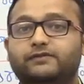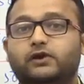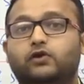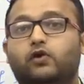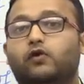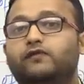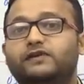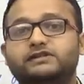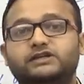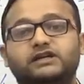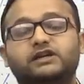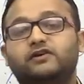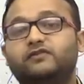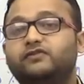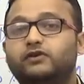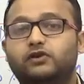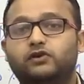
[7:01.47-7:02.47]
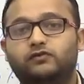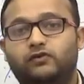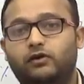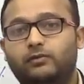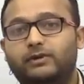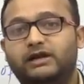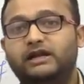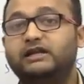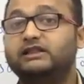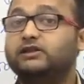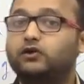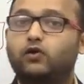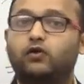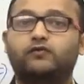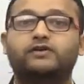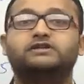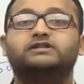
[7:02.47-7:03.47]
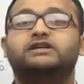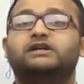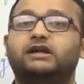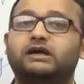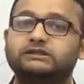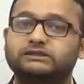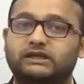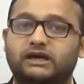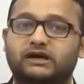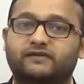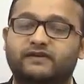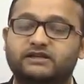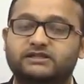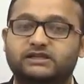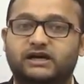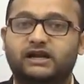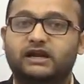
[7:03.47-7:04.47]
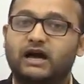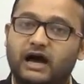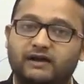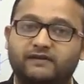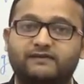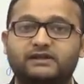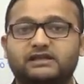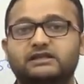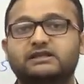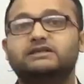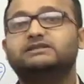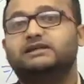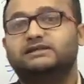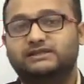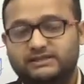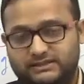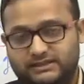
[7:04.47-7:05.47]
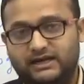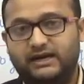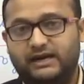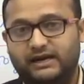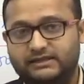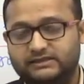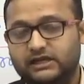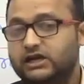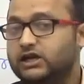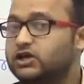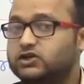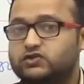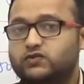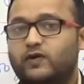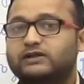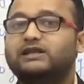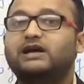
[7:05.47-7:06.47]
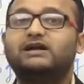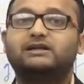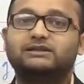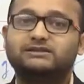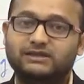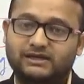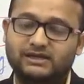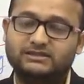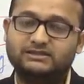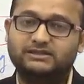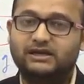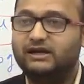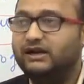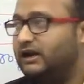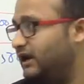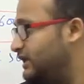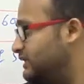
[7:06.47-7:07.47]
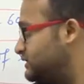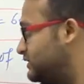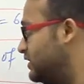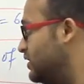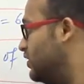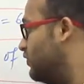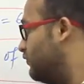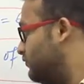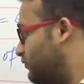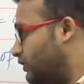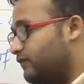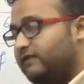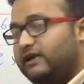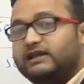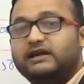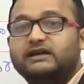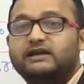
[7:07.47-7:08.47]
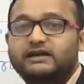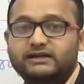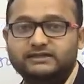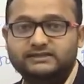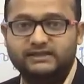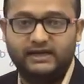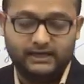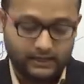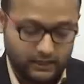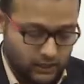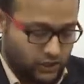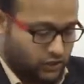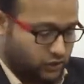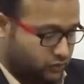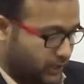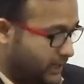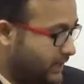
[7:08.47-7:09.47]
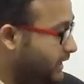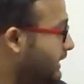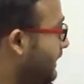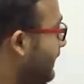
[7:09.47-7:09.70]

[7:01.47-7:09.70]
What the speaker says: the coefficient of uniformity and the coefficient of curvature are within the suggested range. So what are the suggested range for well graded sand? So I can